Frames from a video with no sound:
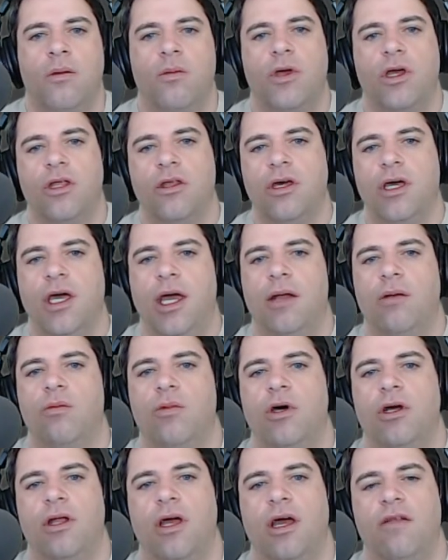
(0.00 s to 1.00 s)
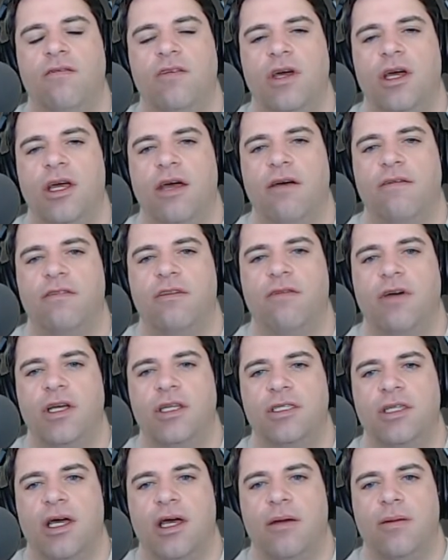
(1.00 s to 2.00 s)
We can look at what NVIF
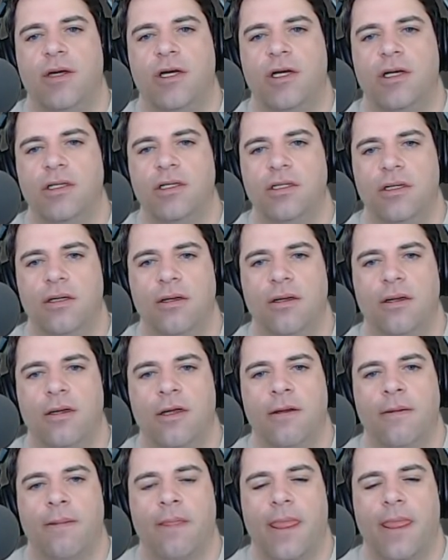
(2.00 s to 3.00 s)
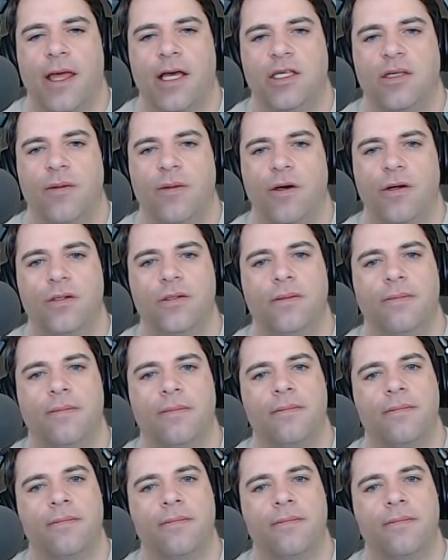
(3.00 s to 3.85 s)
device time is, I suppose.